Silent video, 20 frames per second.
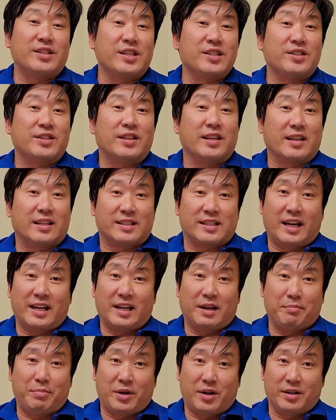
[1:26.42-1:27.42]
is the
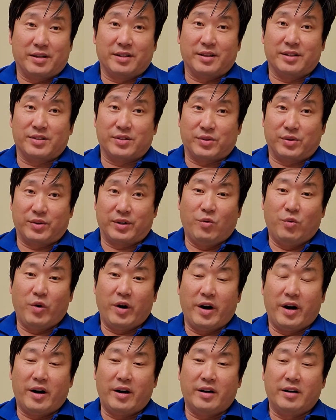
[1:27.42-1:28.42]
exciting part of the story,
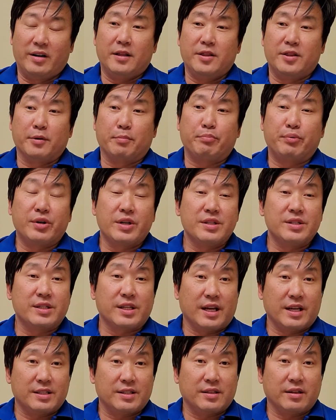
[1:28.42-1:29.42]
where the
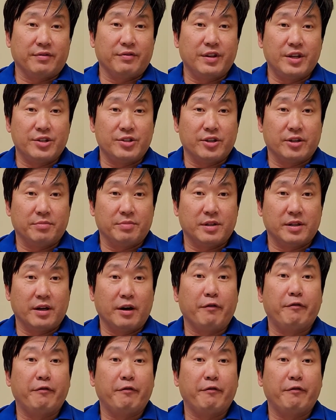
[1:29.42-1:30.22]
princess of Egypt,